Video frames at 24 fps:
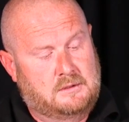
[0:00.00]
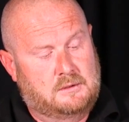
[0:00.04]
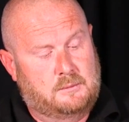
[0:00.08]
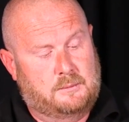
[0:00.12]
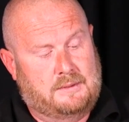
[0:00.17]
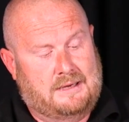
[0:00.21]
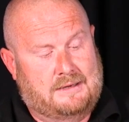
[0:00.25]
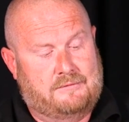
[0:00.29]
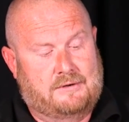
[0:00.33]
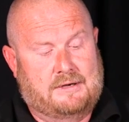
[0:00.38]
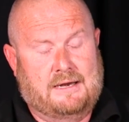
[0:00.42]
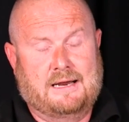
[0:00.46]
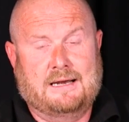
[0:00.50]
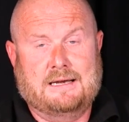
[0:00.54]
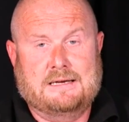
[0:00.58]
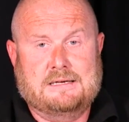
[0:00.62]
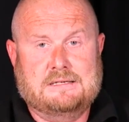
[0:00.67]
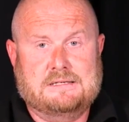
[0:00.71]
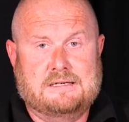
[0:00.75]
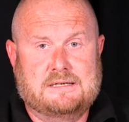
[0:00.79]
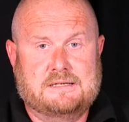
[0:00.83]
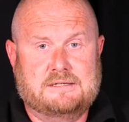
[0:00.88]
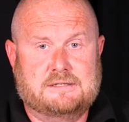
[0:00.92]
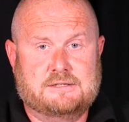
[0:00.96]
We have an
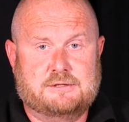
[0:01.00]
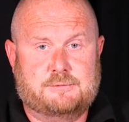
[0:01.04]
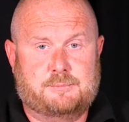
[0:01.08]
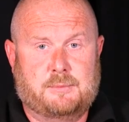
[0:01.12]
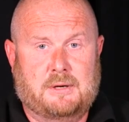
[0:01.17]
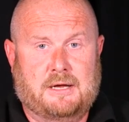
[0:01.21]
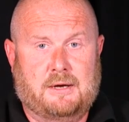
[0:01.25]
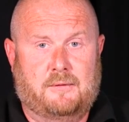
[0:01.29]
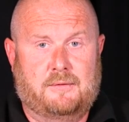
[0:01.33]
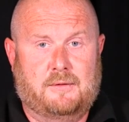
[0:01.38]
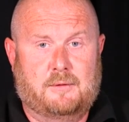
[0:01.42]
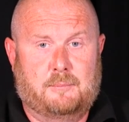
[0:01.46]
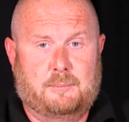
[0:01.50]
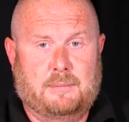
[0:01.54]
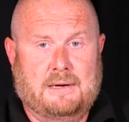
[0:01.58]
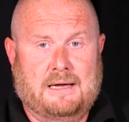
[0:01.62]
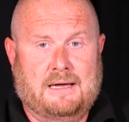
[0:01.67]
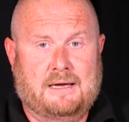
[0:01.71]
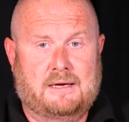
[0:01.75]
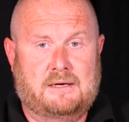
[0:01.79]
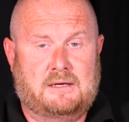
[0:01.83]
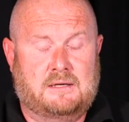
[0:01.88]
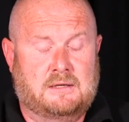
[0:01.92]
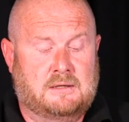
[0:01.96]
LED display on the
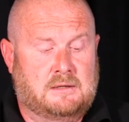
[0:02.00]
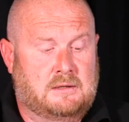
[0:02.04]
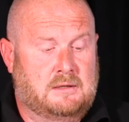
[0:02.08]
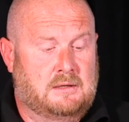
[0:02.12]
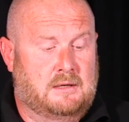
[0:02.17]
back,